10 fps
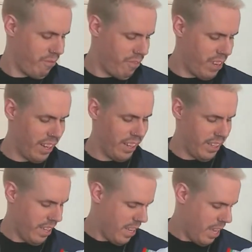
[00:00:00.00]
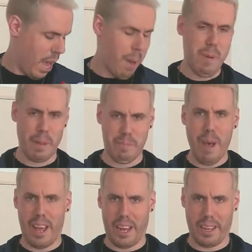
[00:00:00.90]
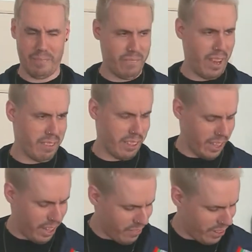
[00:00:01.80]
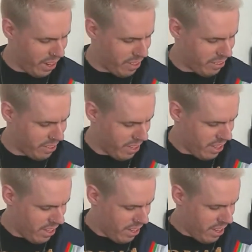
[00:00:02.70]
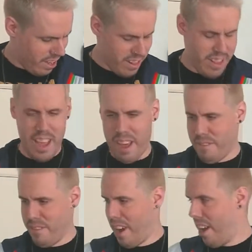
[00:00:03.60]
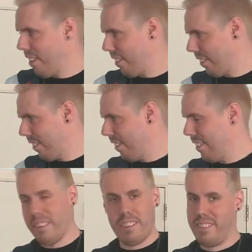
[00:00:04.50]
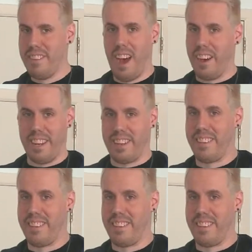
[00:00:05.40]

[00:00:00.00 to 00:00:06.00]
feeling a bit better, basically, because they have not, this is not an